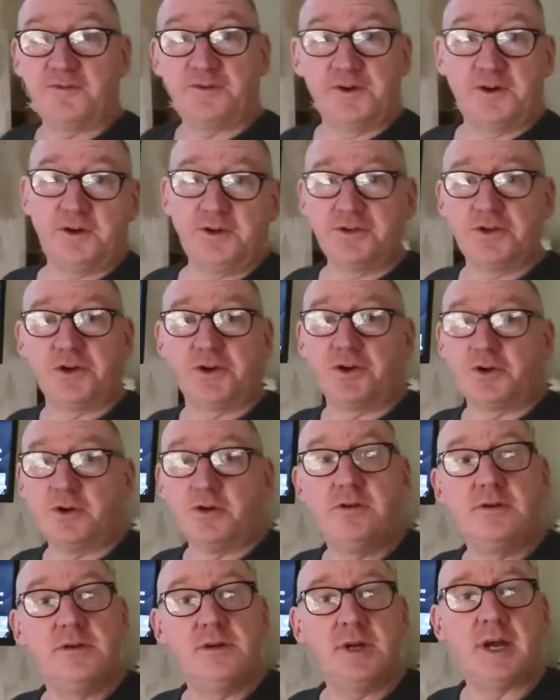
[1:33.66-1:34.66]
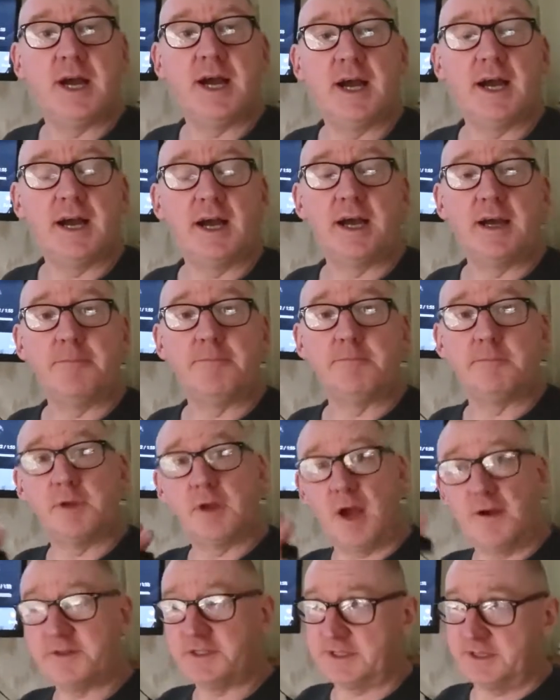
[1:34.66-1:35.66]
a four-door.
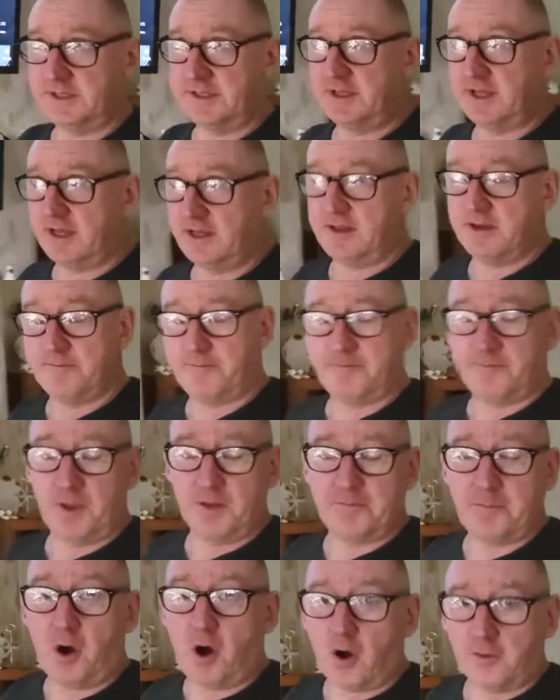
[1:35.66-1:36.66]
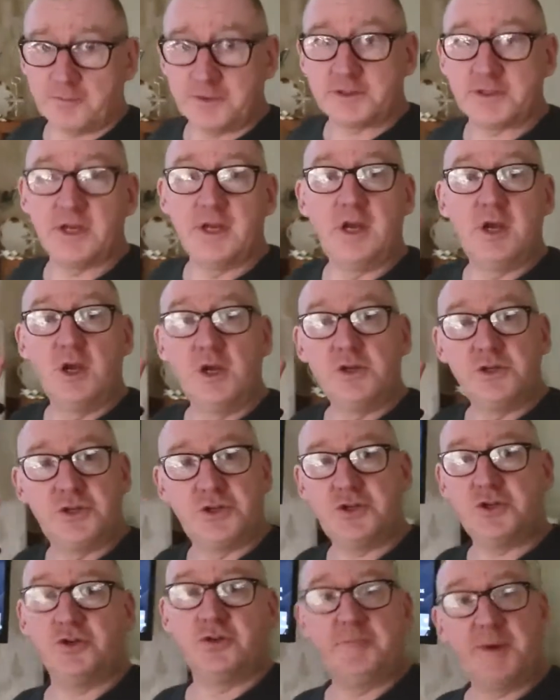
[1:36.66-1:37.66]
Obviously the pops
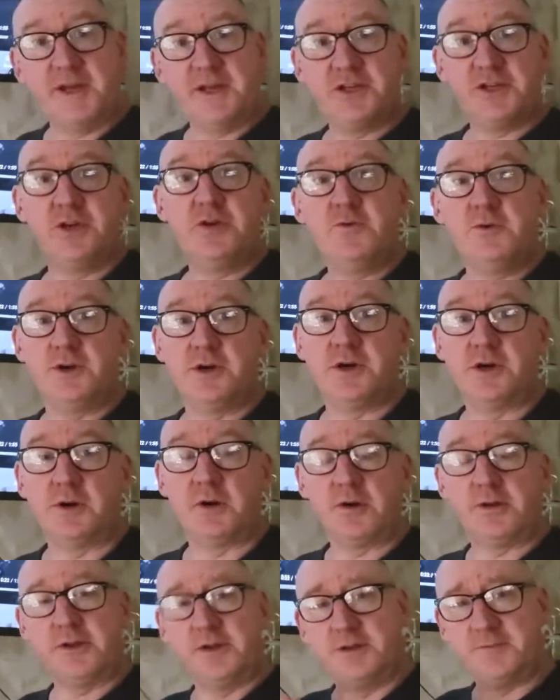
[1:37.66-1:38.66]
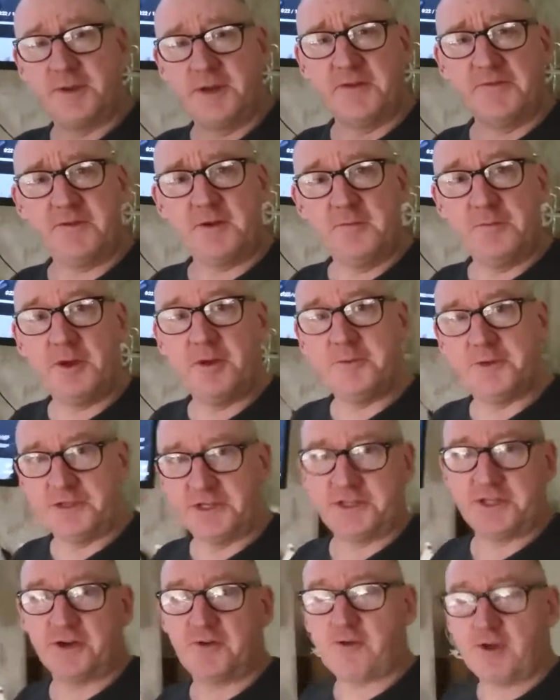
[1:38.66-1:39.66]
should be a two-door, and there's been a few people
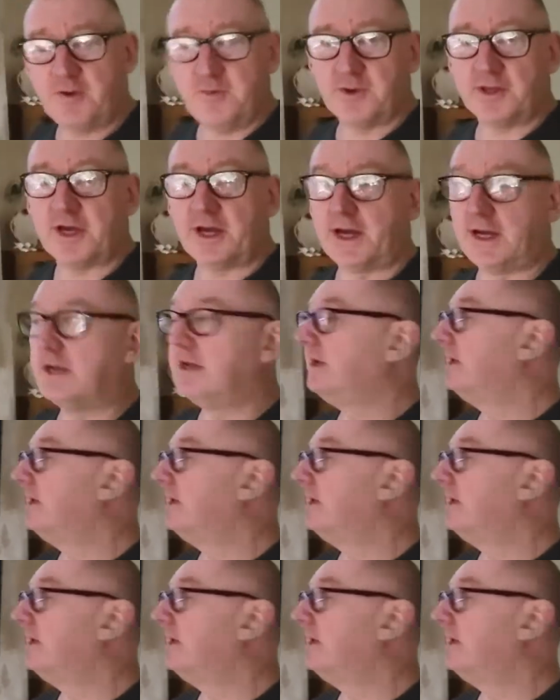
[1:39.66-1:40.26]
disagree with that,